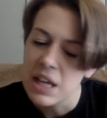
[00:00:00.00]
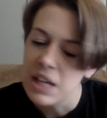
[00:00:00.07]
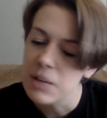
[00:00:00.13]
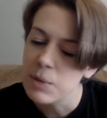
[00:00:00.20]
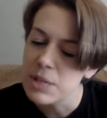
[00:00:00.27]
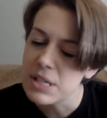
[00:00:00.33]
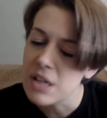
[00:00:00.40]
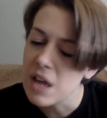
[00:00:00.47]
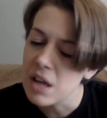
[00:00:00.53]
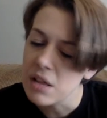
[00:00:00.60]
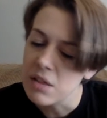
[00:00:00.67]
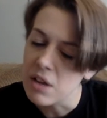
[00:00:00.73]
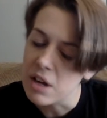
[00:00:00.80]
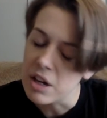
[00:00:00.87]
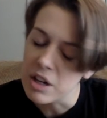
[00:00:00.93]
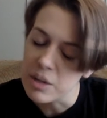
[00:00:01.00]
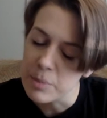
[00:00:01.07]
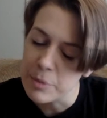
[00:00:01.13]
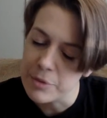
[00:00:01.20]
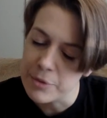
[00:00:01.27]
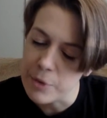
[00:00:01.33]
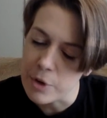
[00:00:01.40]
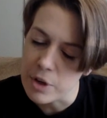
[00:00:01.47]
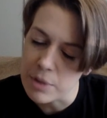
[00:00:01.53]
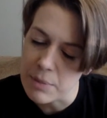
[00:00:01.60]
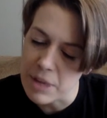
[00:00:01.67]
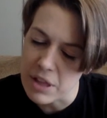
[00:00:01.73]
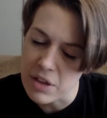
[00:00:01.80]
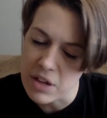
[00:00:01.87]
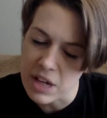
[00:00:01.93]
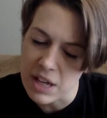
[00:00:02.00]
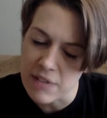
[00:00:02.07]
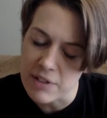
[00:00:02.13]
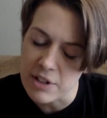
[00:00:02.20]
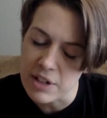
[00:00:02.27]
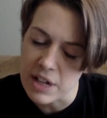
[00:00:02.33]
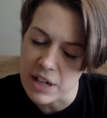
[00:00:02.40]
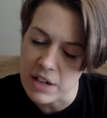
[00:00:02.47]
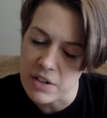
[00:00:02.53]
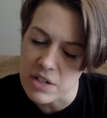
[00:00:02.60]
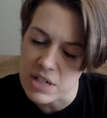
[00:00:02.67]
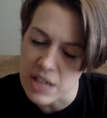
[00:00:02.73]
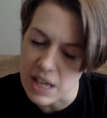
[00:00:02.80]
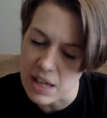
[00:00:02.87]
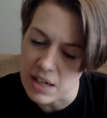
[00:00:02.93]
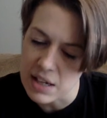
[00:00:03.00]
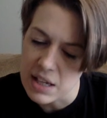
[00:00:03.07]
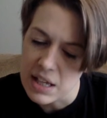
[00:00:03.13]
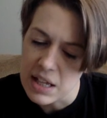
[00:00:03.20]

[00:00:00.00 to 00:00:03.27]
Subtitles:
it was not long before her mother gave her to understand